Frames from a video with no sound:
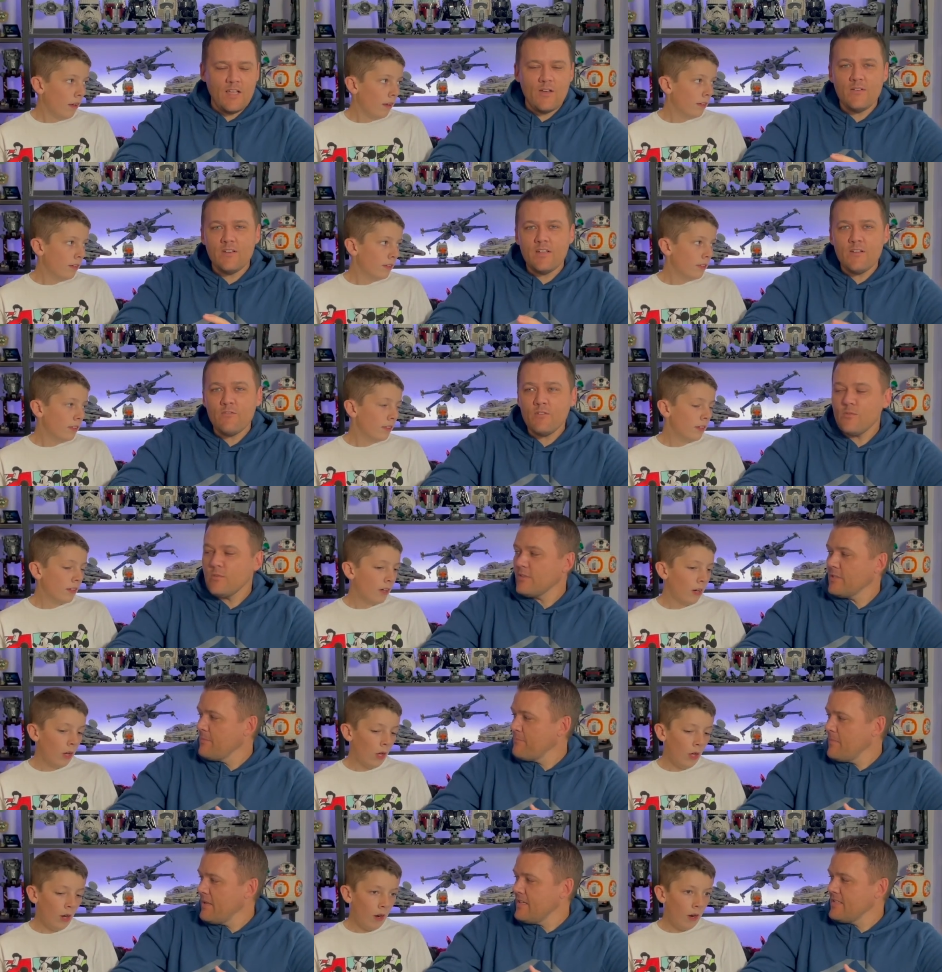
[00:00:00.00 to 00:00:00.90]
Speaker 1: Now, it never
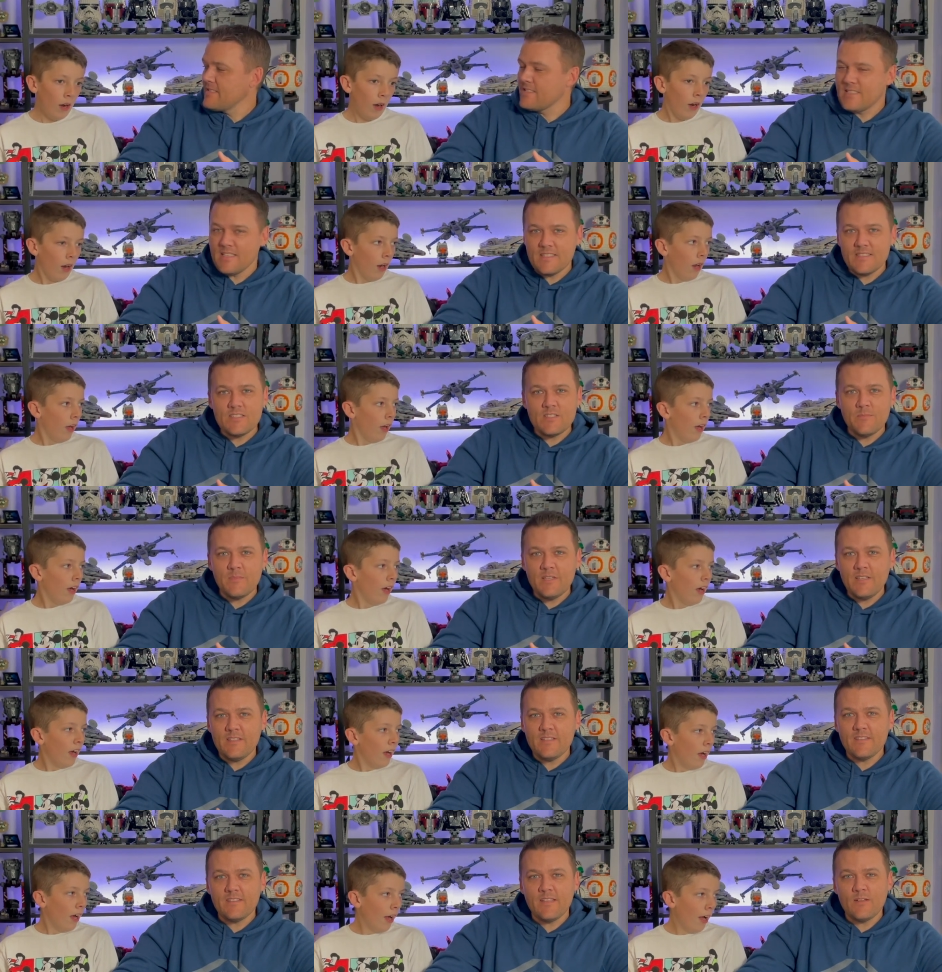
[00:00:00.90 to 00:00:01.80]
really made sense to
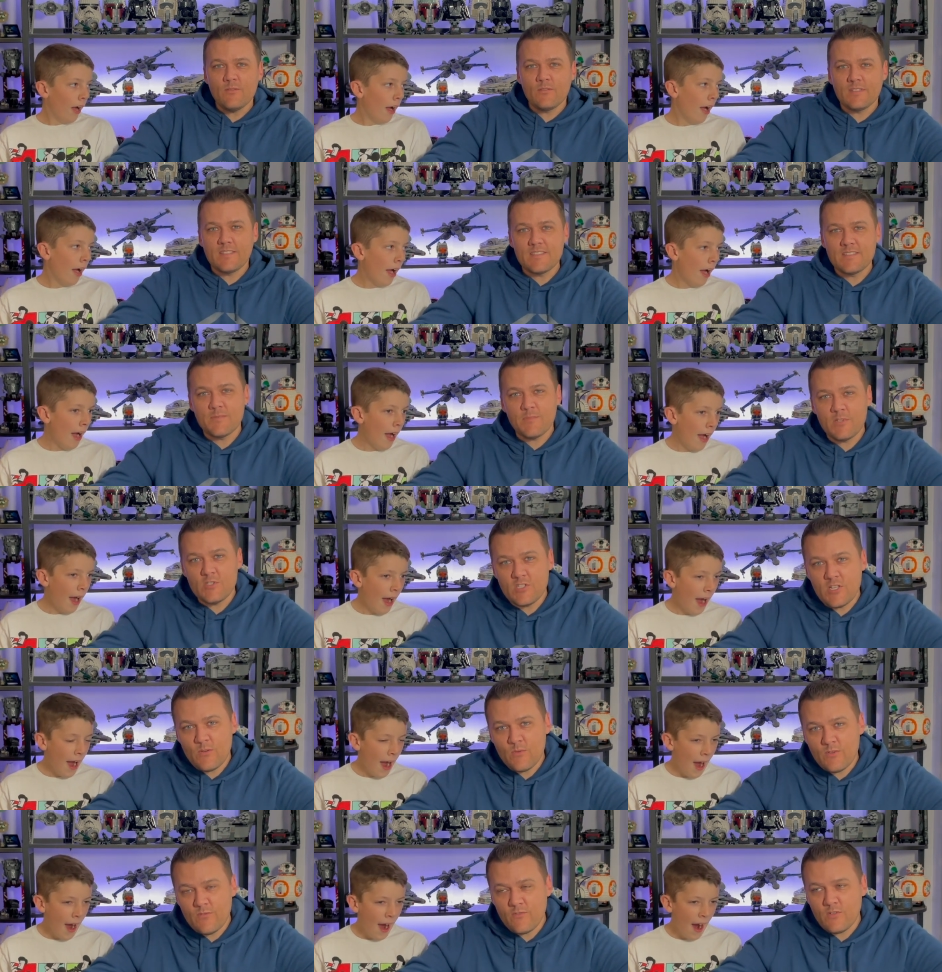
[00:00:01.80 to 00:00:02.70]
me that they released them on
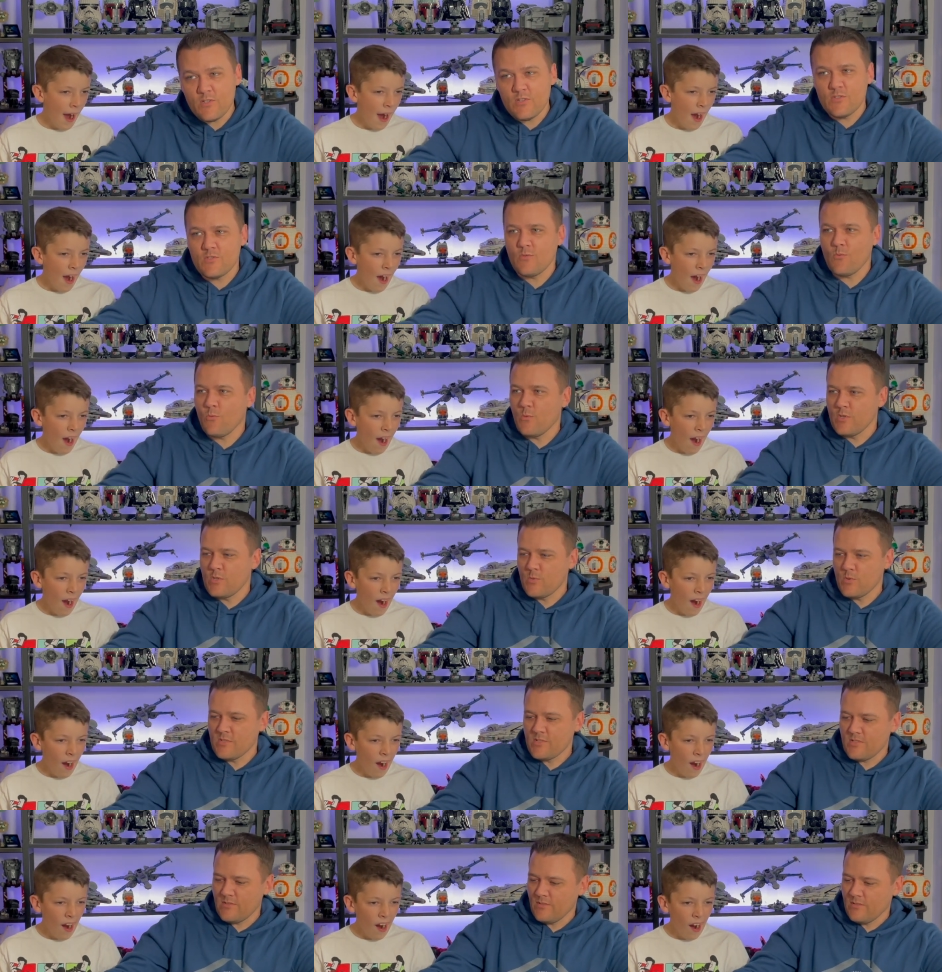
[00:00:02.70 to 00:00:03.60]
January 1st, which
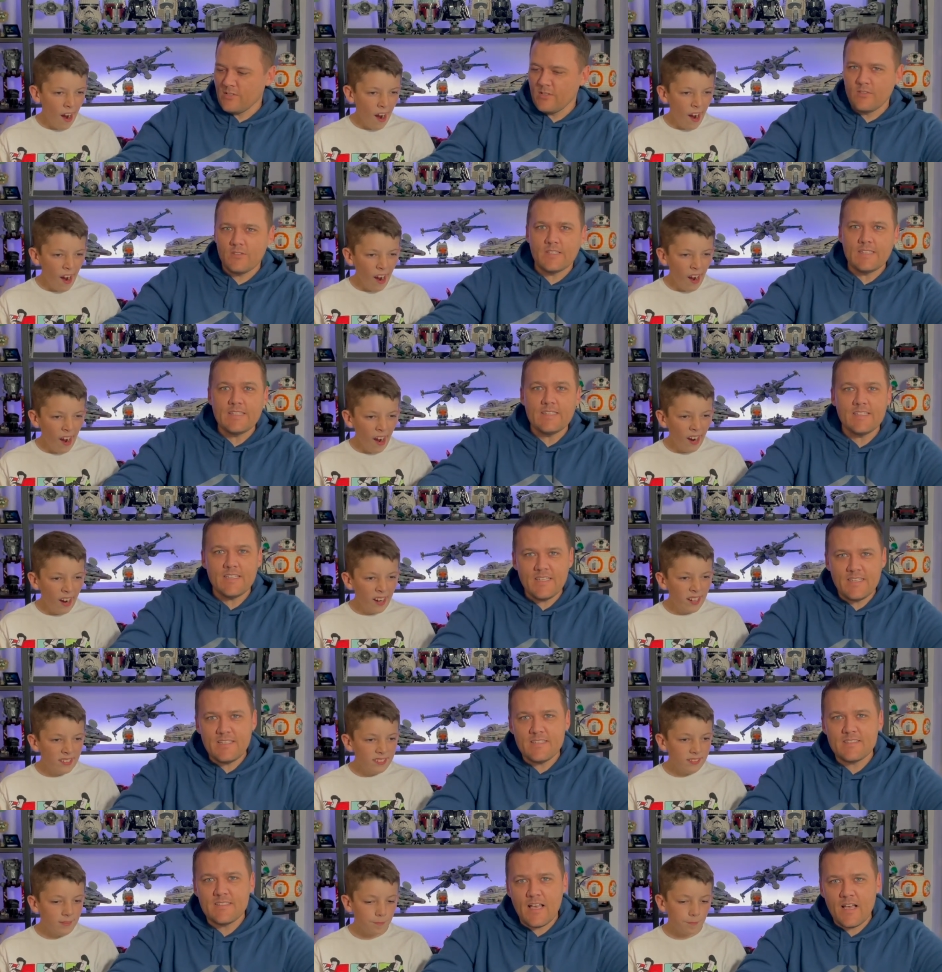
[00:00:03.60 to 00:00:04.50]
was literally
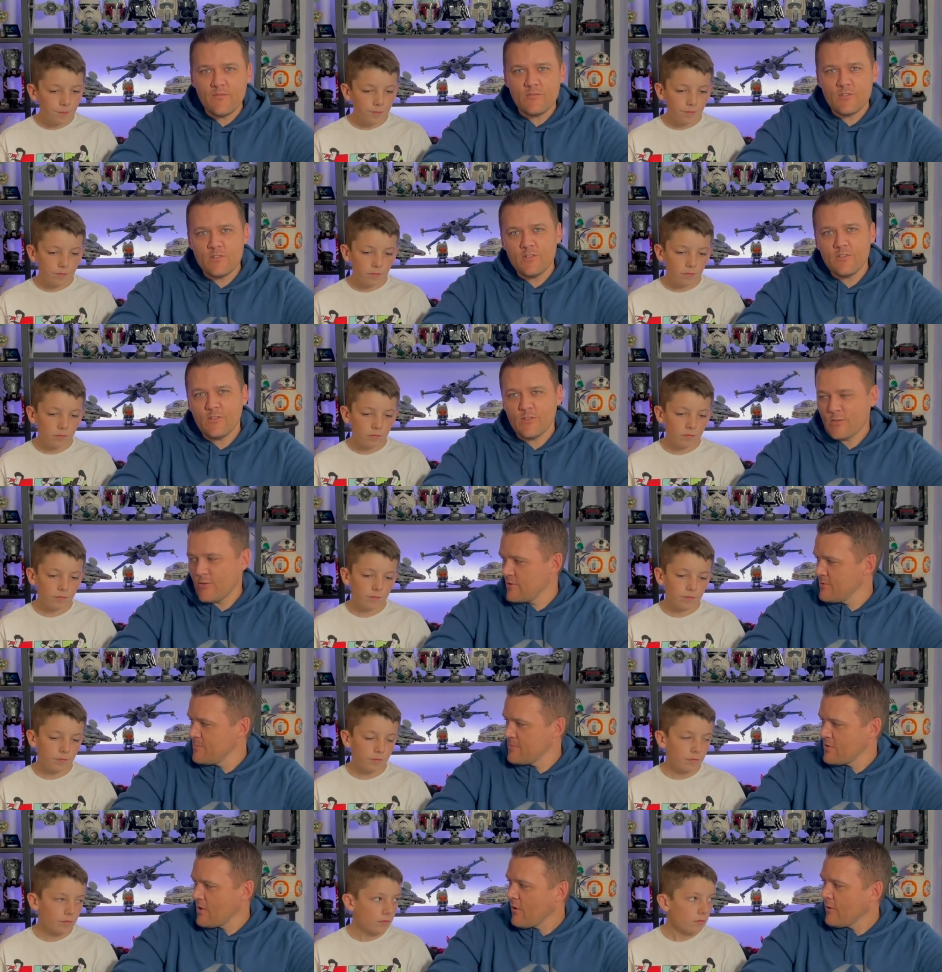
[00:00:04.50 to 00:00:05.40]
days after the
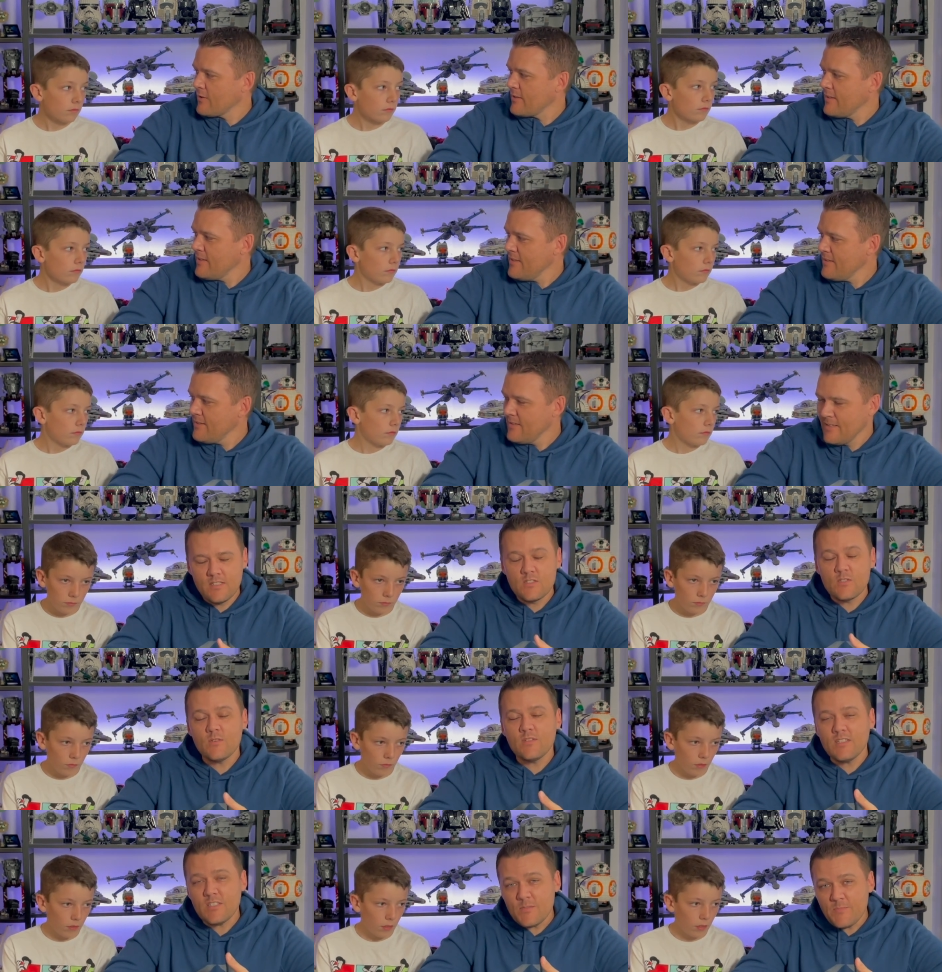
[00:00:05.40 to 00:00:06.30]
Christmas holiday.
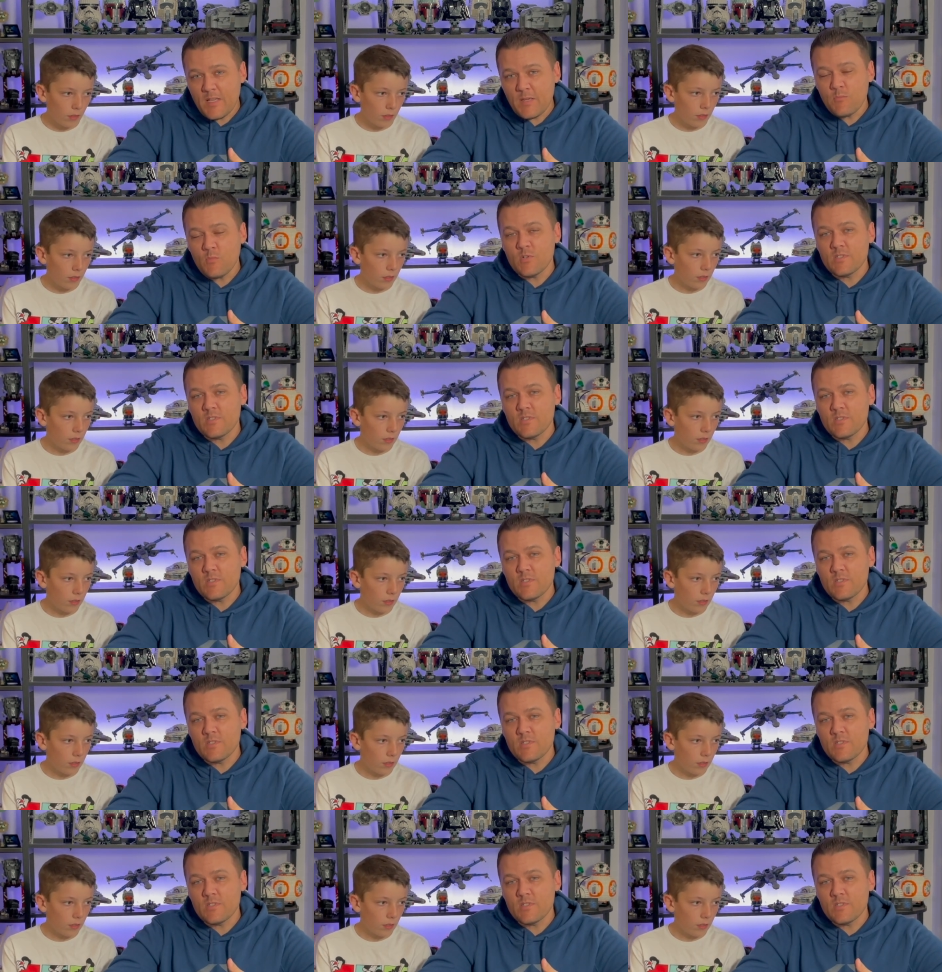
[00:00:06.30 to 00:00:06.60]
So it does make more